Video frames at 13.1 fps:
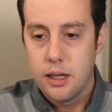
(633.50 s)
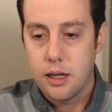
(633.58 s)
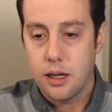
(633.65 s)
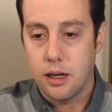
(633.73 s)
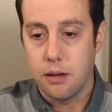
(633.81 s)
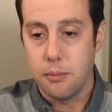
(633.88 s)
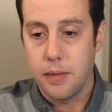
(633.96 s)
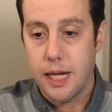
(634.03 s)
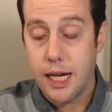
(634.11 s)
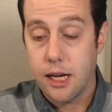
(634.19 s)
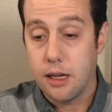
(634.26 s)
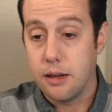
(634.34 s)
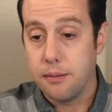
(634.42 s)

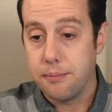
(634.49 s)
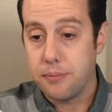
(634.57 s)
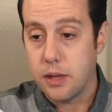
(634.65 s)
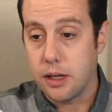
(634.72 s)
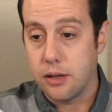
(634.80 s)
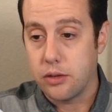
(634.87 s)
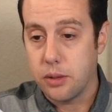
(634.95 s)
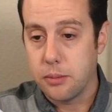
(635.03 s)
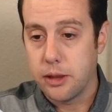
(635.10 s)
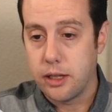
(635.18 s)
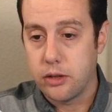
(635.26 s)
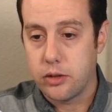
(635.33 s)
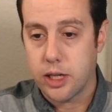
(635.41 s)
Some of
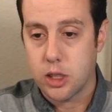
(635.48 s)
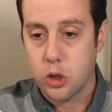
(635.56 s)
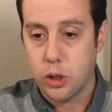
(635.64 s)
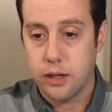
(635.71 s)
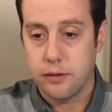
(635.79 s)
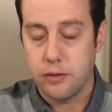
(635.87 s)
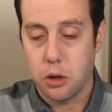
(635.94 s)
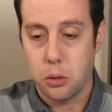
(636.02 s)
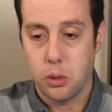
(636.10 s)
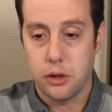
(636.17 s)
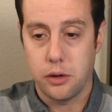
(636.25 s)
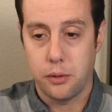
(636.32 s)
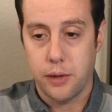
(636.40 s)
these actually have
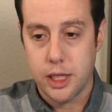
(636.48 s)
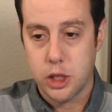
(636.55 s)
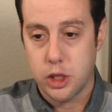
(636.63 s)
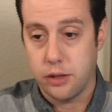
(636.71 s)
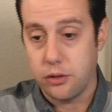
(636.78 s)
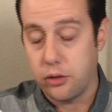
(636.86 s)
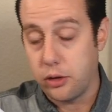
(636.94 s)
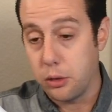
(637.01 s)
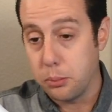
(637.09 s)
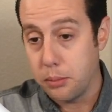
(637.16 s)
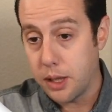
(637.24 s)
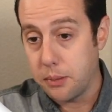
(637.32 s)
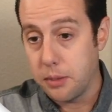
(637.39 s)
lower duration, so you
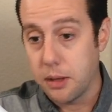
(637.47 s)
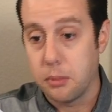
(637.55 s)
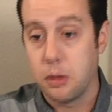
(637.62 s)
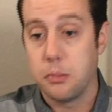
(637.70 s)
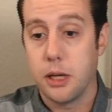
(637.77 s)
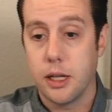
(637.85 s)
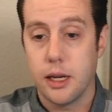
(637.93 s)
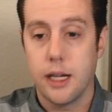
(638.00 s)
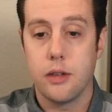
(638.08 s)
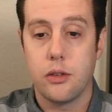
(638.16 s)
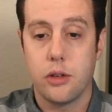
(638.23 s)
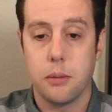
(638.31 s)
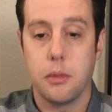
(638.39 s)
might be able to
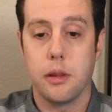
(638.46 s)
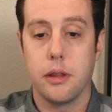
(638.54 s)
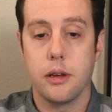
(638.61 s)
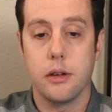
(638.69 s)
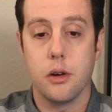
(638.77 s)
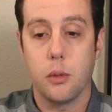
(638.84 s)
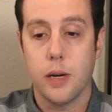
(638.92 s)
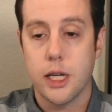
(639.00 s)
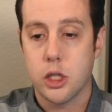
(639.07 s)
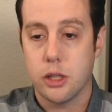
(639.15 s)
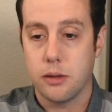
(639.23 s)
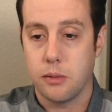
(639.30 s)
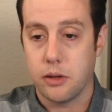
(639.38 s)
mitigate some of the
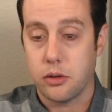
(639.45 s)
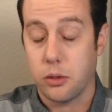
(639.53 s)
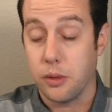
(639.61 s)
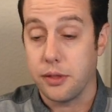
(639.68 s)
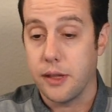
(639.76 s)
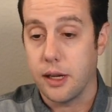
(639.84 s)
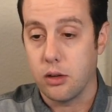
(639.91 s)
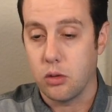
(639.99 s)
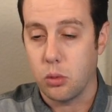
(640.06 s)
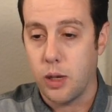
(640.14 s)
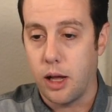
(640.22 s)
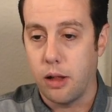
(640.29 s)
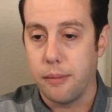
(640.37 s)
duration risk with that as
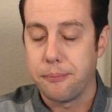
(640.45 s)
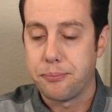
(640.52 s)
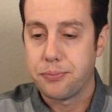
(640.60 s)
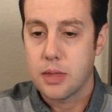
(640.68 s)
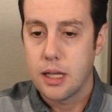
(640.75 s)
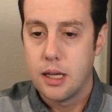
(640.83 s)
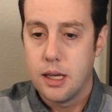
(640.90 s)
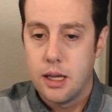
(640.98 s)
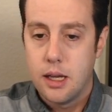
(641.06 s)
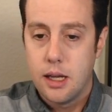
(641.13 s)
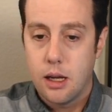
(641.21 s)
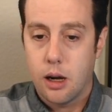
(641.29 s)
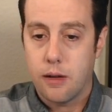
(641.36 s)
well.
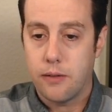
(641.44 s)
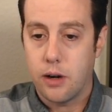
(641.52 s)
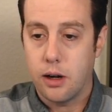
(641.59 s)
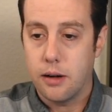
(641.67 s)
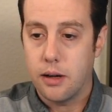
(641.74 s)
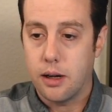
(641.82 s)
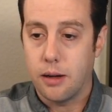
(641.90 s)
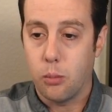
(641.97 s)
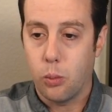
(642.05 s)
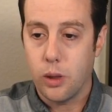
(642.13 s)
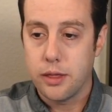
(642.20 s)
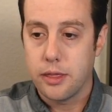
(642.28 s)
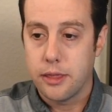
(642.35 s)
However,
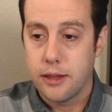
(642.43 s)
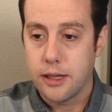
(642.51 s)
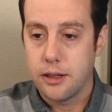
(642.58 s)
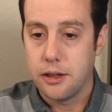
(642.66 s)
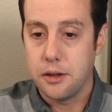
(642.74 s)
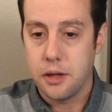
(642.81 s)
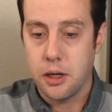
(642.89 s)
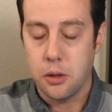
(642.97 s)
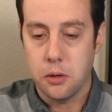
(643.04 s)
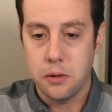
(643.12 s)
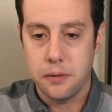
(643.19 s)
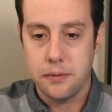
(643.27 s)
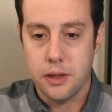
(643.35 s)
one thing to
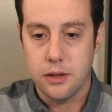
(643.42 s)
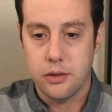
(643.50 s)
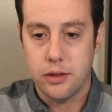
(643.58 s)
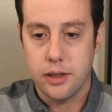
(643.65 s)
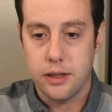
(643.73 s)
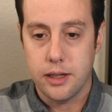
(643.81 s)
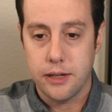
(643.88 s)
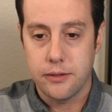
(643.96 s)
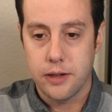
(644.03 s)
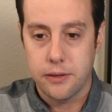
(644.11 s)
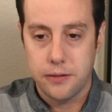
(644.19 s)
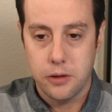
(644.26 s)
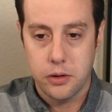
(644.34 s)
note is that even
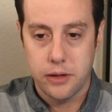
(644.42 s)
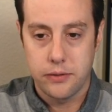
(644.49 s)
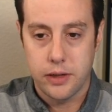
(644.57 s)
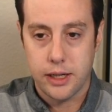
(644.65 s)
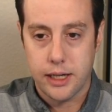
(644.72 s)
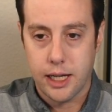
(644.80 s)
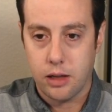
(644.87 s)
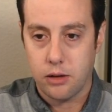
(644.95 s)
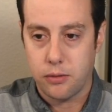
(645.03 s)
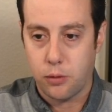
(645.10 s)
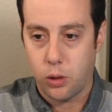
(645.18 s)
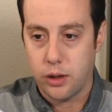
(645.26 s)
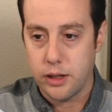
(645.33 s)
if you lived in
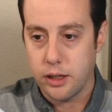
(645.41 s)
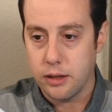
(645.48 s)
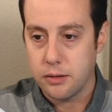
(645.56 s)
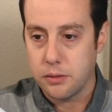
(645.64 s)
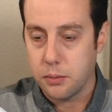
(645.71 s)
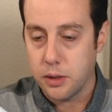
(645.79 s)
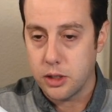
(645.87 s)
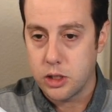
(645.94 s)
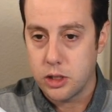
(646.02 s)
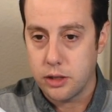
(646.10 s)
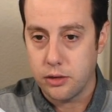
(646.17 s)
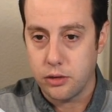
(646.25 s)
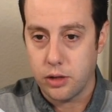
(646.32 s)
California, which
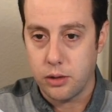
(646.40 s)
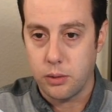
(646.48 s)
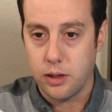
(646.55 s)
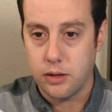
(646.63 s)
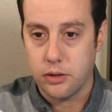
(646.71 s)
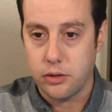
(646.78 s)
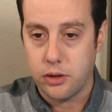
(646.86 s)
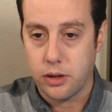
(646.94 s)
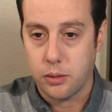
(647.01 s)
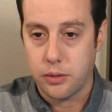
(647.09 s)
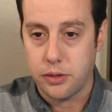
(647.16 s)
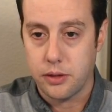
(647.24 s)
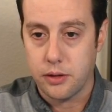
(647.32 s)
is unrealistic
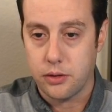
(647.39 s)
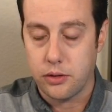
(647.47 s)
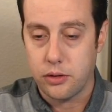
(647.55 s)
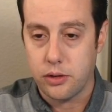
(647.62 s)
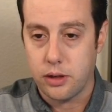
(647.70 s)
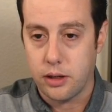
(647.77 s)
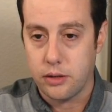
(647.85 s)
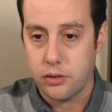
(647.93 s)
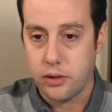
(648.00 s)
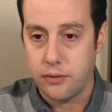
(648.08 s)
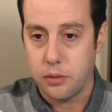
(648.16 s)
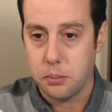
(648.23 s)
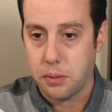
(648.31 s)
with this
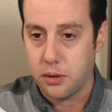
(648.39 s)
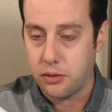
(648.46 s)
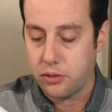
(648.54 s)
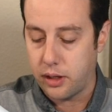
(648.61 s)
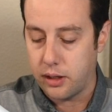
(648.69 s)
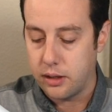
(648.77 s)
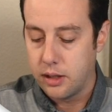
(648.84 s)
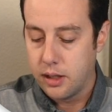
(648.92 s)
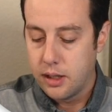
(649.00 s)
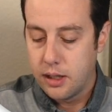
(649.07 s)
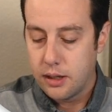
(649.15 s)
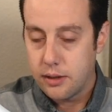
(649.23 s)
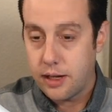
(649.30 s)
7%
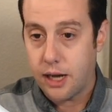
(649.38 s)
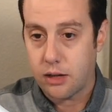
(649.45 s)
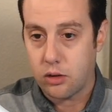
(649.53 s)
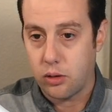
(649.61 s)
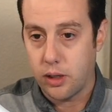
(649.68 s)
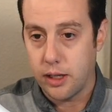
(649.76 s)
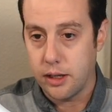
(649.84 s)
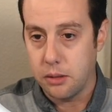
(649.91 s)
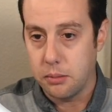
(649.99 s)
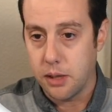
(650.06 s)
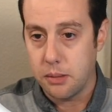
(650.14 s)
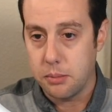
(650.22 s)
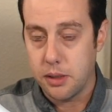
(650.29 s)
tax rate, you
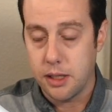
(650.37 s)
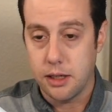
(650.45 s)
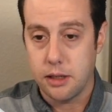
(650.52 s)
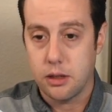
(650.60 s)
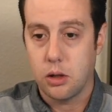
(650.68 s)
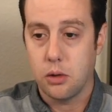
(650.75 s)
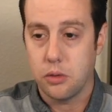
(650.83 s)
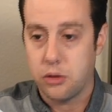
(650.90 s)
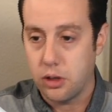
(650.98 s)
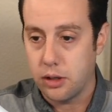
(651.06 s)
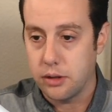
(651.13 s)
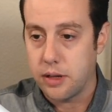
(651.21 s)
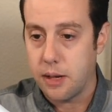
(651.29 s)
might be
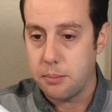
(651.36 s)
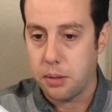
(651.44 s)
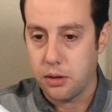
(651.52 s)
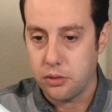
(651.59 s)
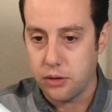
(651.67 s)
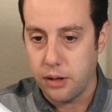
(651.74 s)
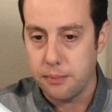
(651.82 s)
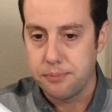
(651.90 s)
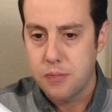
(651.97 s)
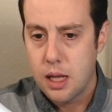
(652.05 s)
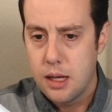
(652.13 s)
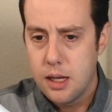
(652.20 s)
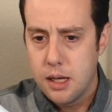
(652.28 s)
closer to 10%.
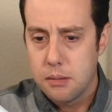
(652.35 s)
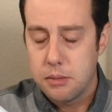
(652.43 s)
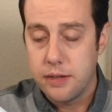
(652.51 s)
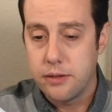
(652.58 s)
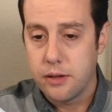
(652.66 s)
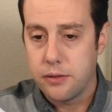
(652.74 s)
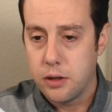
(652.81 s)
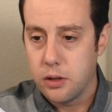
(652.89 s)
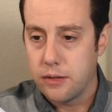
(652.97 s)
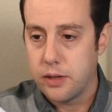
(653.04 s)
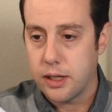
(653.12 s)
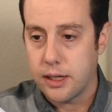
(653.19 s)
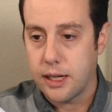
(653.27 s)
But even if you
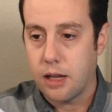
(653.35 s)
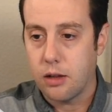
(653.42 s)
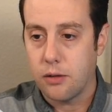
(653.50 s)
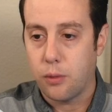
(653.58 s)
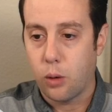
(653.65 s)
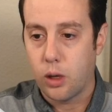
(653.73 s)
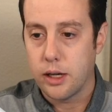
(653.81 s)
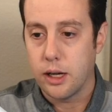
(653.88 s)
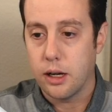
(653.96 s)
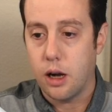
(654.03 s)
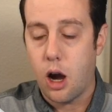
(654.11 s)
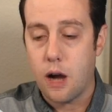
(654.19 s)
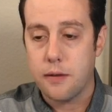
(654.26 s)
lived in
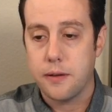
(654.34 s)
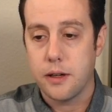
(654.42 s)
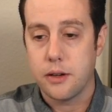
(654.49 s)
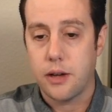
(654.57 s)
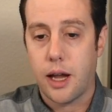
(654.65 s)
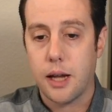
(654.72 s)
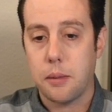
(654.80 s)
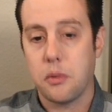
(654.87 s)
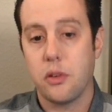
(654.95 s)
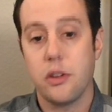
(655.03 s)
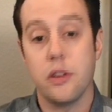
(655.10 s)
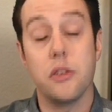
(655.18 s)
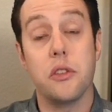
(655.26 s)
California, oftentimes
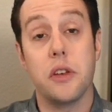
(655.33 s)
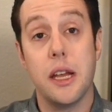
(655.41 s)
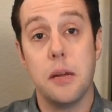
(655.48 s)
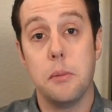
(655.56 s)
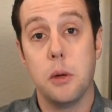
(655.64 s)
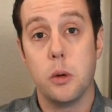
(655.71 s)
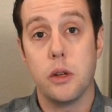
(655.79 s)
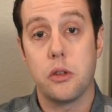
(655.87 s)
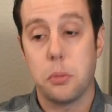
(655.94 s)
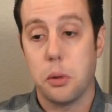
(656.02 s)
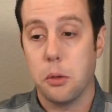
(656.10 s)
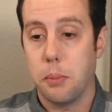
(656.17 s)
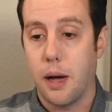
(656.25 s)
these state
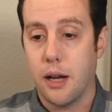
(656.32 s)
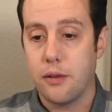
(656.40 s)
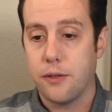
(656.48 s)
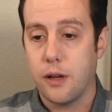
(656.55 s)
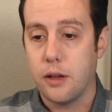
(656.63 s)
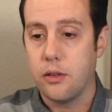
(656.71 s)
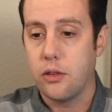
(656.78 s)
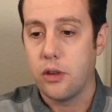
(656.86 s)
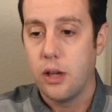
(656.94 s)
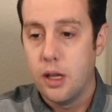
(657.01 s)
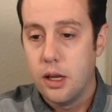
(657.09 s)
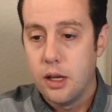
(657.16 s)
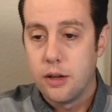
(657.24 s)
municipal bond funds
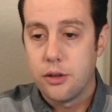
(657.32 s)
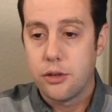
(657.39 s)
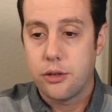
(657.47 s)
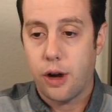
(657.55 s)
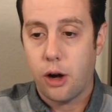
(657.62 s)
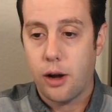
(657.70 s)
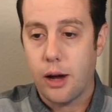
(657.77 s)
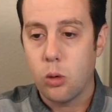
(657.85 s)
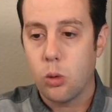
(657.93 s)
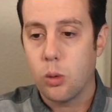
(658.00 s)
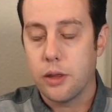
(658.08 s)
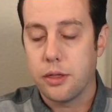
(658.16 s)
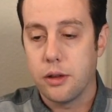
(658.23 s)
start
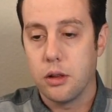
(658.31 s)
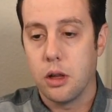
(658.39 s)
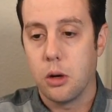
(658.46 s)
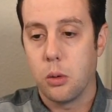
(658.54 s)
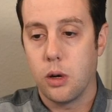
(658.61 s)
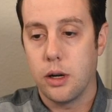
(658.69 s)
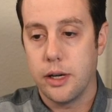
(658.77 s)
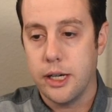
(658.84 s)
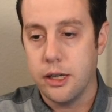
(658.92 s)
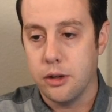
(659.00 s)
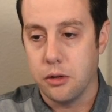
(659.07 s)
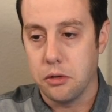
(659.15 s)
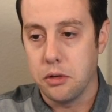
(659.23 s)
out with a lower
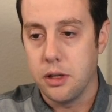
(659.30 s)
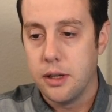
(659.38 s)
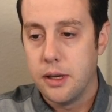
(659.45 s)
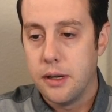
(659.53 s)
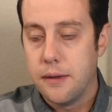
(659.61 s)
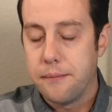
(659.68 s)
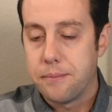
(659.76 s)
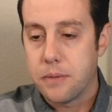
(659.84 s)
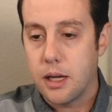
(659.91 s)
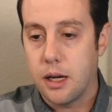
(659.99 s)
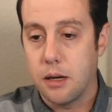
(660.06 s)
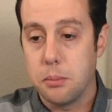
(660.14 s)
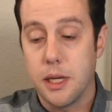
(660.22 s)
yield
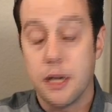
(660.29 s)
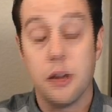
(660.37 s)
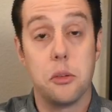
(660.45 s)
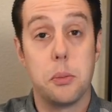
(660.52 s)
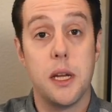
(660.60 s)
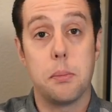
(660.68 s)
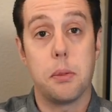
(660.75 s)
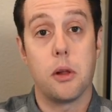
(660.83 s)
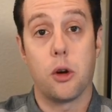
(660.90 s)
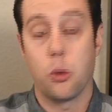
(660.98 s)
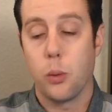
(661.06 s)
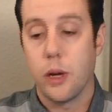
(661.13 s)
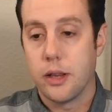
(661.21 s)
because people
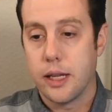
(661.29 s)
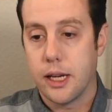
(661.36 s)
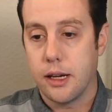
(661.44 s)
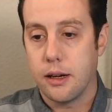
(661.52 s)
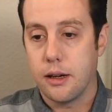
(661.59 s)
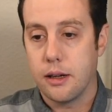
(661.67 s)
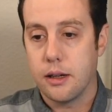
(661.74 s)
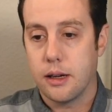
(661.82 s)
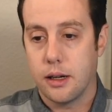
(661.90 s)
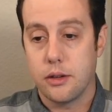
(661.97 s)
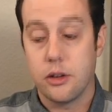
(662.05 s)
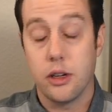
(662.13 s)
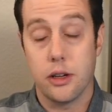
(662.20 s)
are willing
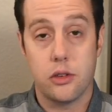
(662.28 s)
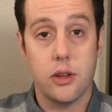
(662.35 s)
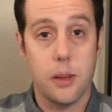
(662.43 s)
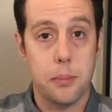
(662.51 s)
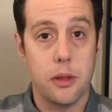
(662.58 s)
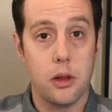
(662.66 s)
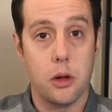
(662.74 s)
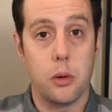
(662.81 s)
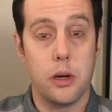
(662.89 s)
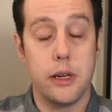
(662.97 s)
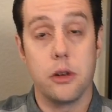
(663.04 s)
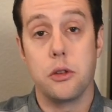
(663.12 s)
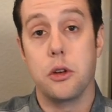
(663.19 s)
to accept the lower
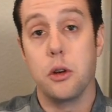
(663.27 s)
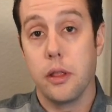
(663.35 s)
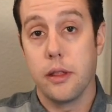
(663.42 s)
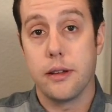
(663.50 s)
yield due to the